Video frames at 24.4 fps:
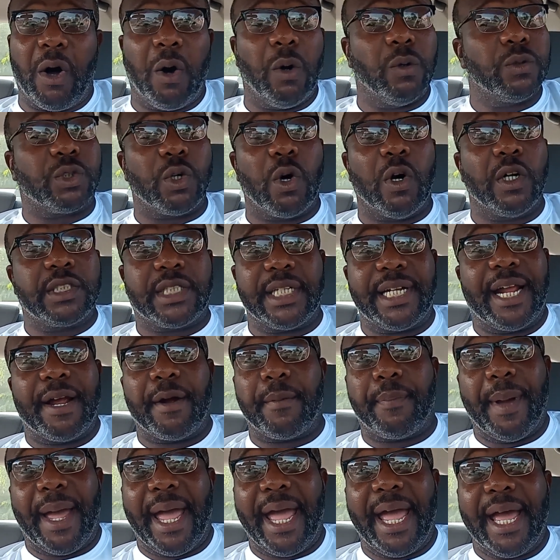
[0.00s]
holds on to
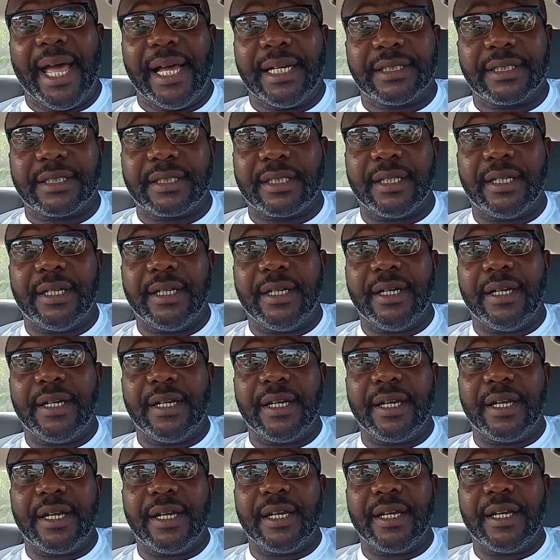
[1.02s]
their past.
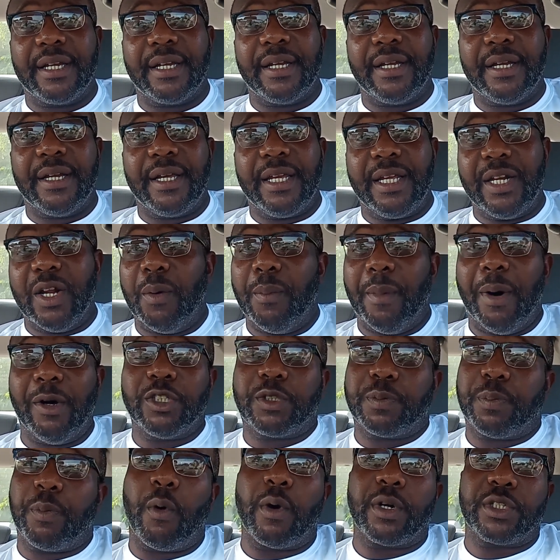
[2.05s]
You know,
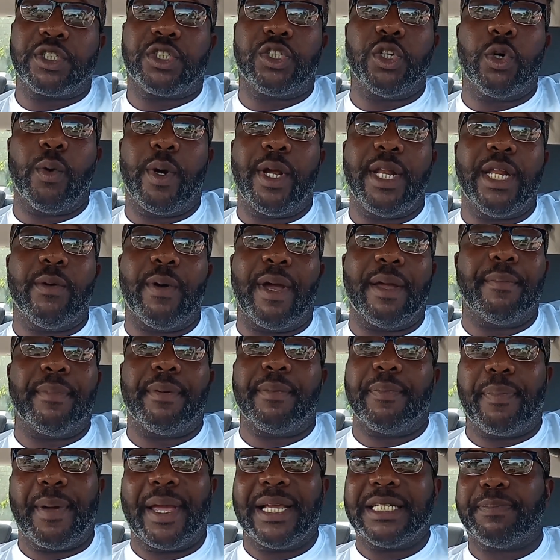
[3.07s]
most sports do anyway,
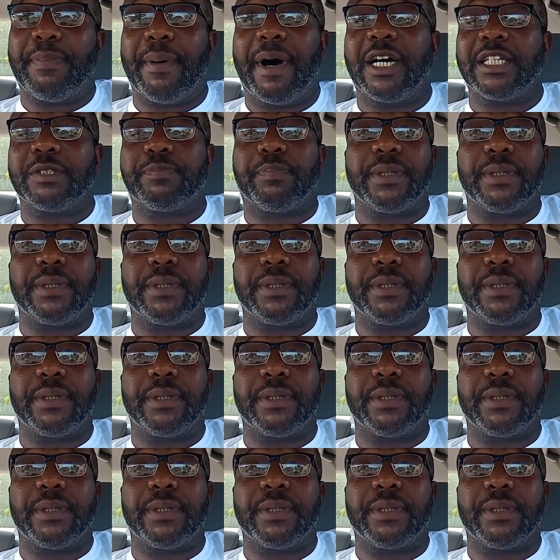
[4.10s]
but baseball